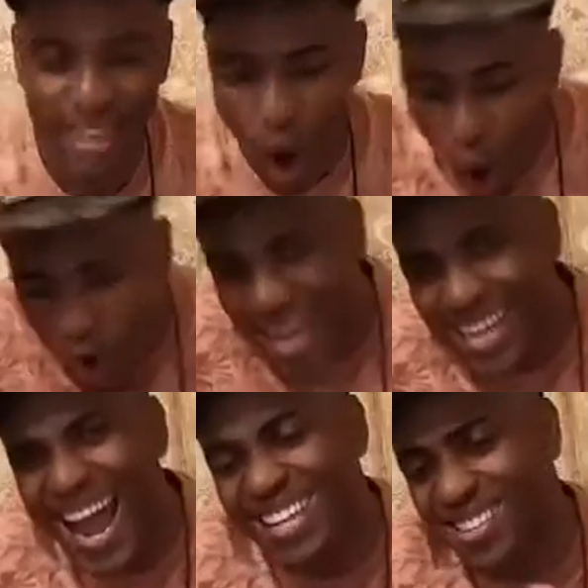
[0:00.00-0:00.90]
The
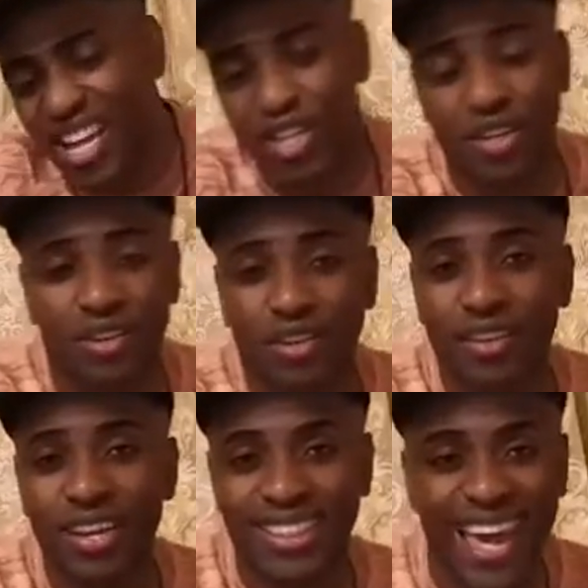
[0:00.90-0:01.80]
organization
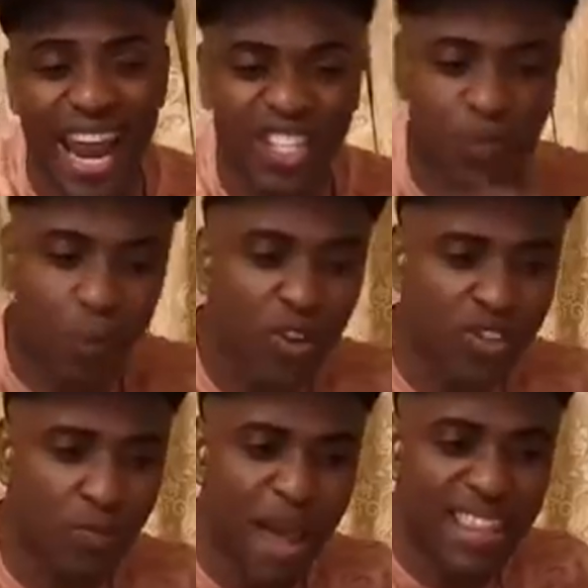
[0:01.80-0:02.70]
that are
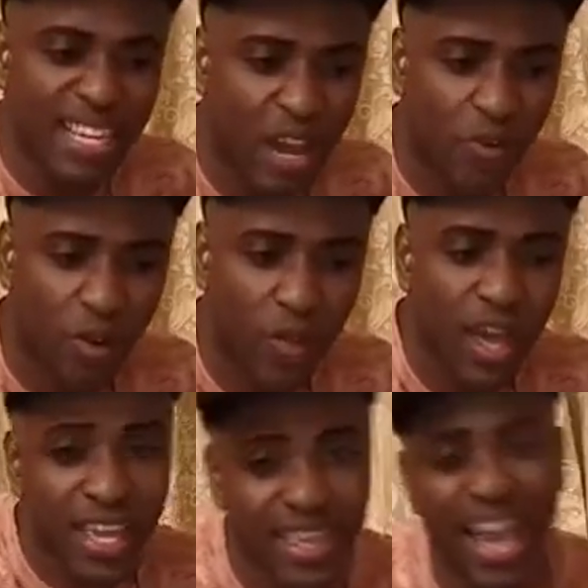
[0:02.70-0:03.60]
sponsored by the devil,
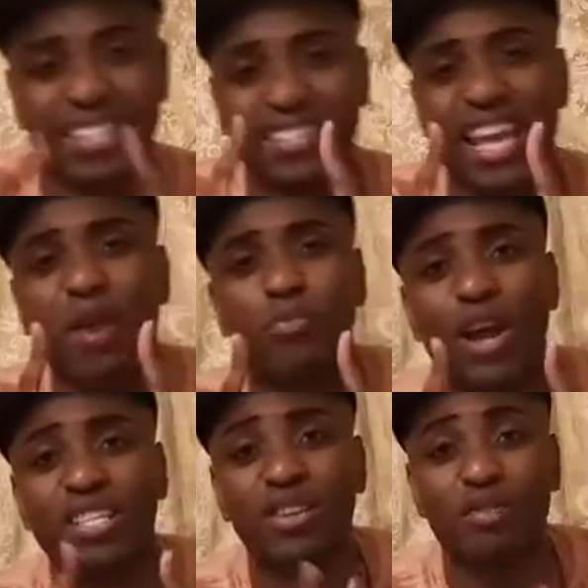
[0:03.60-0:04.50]
they are
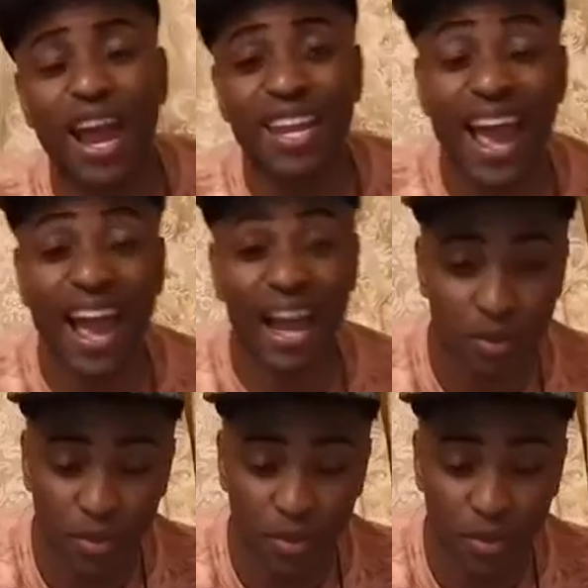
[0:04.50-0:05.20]
celebrating right now.